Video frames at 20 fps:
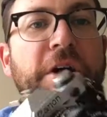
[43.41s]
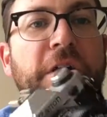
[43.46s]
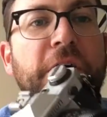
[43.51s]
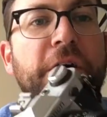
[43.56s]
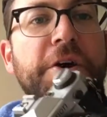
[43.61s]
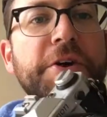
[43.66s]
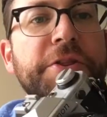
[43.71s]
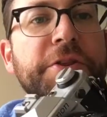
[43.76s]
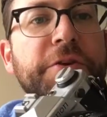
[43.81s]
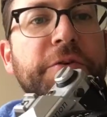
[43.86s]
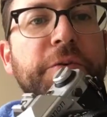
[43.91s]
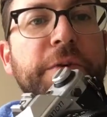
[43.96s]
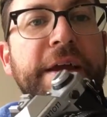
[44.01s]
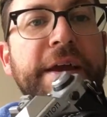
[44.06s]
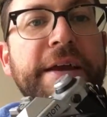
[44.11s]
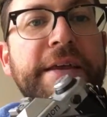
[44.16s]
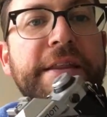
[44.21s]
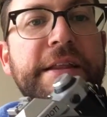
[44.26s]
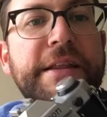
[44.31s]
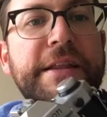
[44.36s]
on the
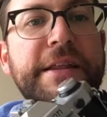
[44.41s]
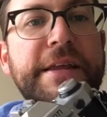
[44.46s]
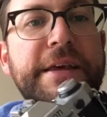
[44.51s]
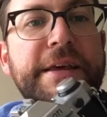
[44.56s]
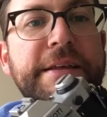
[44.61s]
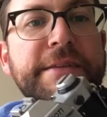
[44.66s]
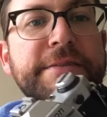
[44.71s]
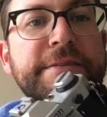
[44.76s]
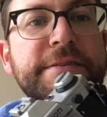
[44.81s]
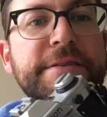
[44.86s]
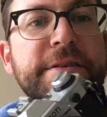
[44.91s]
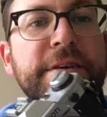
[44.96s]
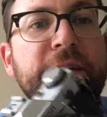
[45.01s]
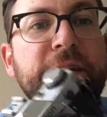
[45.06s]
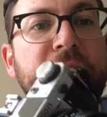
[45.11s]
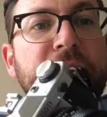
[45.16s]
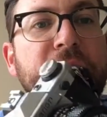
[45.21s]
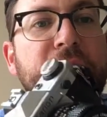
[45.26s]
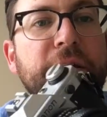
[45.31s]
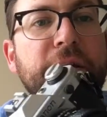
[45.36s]
ring of the lens,
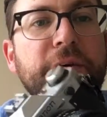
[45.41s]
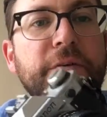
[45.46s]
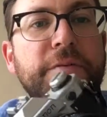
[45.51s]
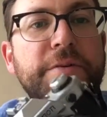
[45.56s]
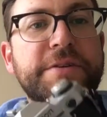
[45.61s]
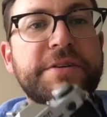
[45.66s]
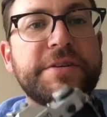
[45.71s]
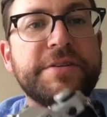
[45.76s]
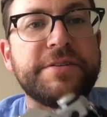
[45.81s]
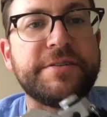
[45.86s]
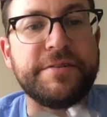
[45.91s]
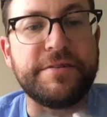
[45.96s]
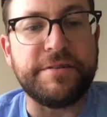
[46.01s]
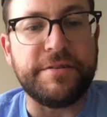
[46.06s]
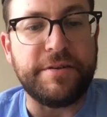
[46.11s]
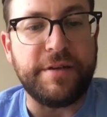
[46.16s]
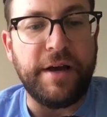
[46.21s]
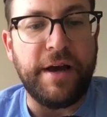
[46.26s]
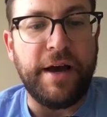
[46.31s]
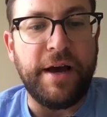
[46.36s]
which is
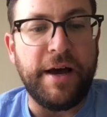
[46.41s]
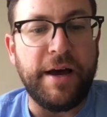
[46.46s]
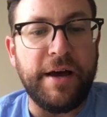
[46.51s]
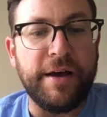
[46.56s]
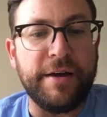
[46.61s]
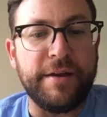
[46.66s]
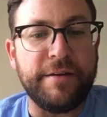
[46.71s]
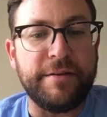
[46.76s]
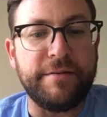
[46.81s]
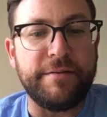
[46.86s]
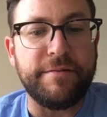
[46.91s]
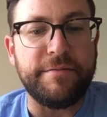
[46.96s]
old